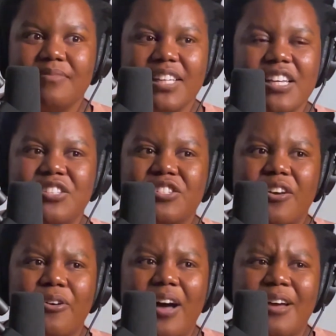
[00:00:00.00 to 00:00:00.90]
And
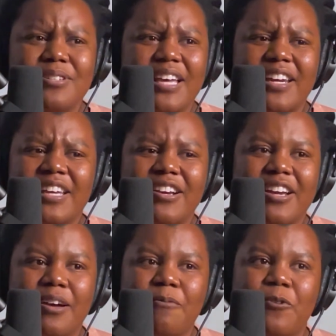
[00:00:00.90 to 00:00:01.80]
so I was kind of gearing
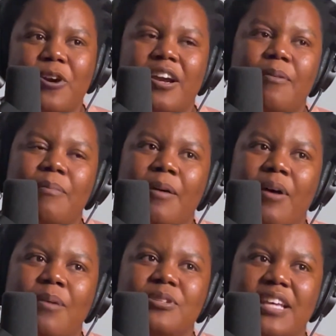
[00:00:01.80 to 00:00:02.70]
up for it. My
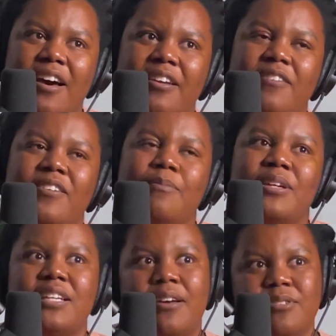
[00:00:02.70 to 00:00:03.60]
mom was out of it. My
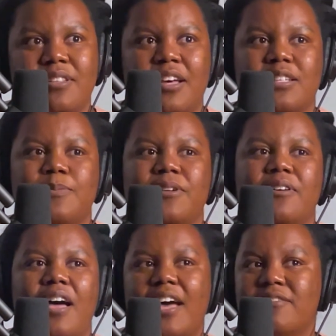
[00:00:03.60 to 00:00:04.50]
dad was in the hospital,
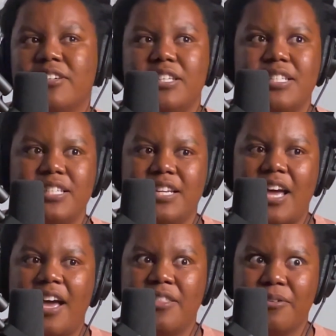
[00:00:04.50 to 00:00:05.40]
hadn't really seen
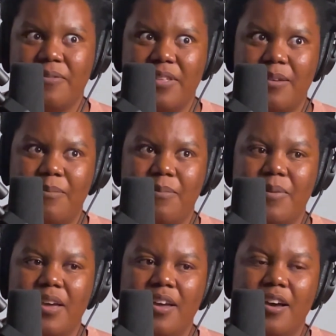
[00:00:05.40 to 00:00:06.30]
either of them,
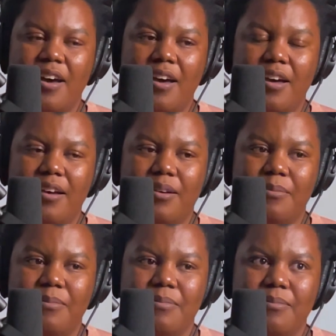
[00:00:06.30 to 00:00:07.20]

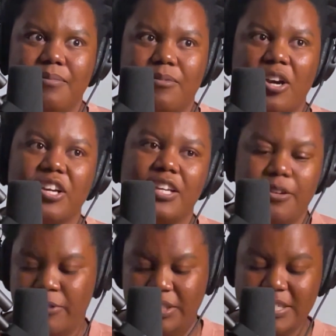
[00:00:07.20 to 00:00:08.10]
or couldn't
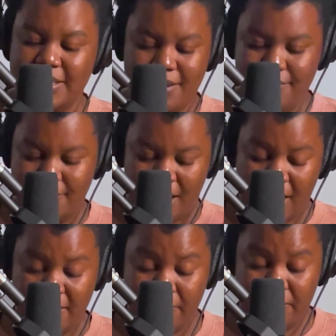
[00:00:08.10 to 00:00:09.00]
really see
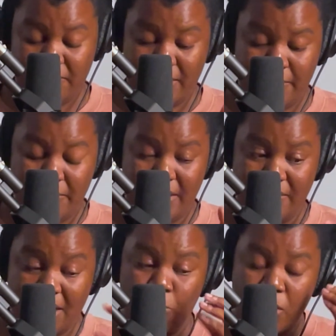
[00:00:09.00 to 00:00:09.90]
either of them, and
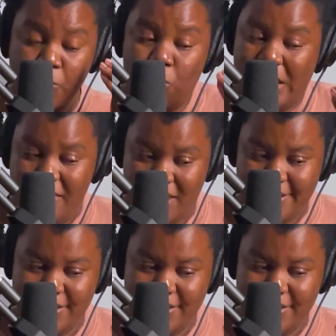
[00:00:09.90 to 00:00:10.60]
they weren't with it.